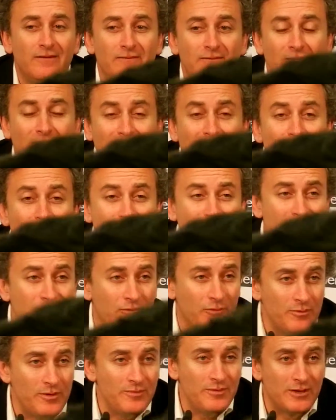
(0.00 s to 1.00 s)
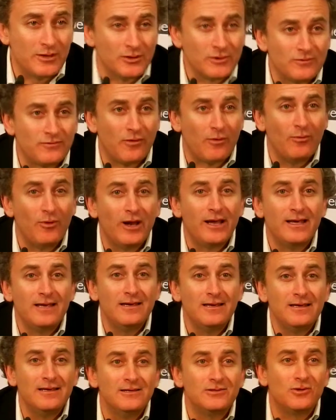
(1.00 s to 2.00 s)
Very happy day for me because Formula
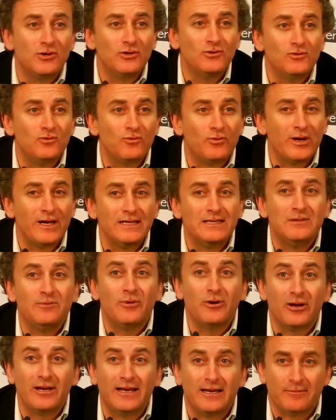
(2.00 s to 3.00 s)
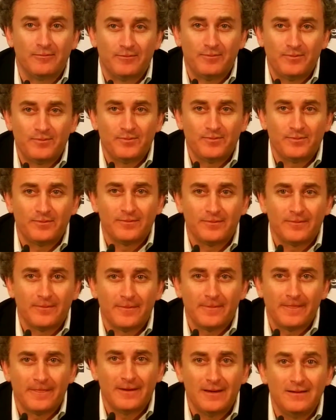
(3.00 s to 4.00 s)
E is going to race in Berlin,
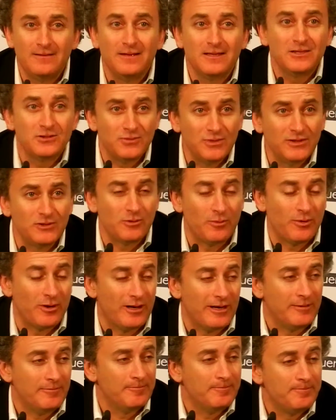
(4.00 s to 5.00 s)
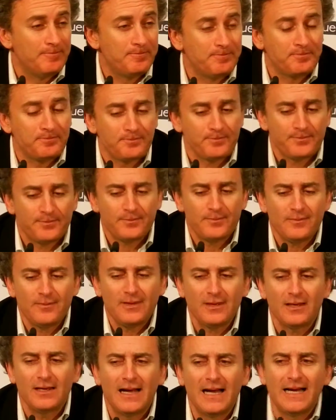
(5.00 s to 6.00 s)
in the streets of Berlin.
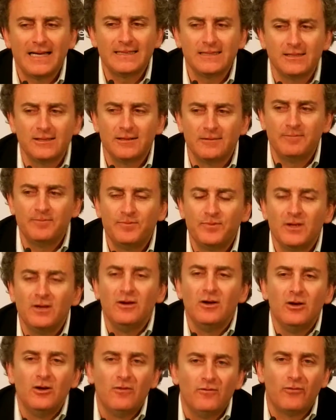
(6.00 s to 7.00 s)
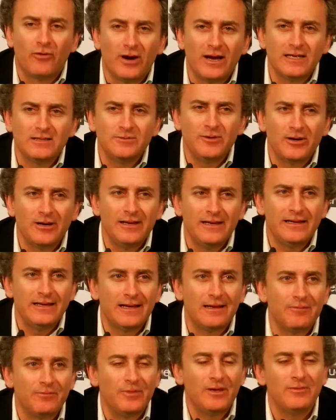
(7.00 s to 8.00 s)
And uh, for us,
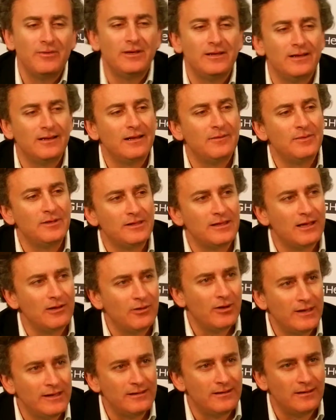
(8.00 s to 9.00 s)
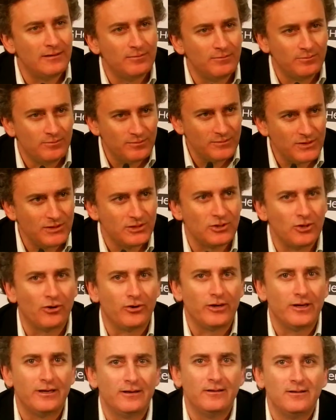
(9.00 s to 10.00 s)
Berlin, and maybe let me tell you a little
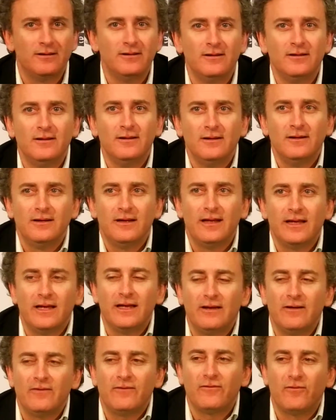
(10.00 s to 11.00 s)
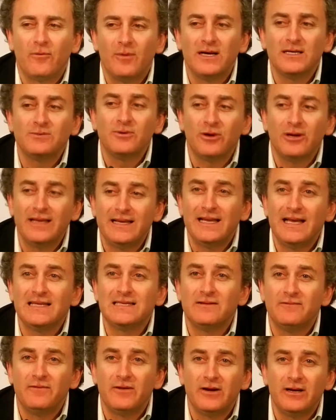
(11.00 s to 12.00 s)
story. Uh, from us, Berlin
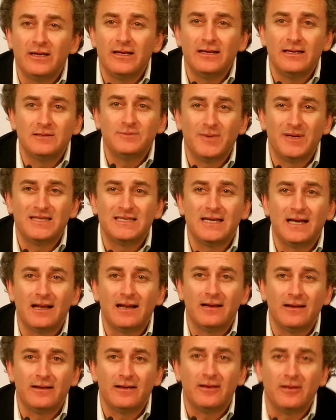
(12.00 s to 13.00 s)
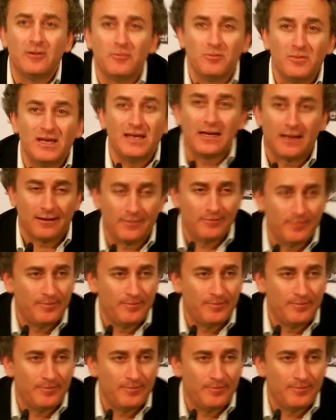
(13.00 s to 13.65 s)
has a very special uh, meaning.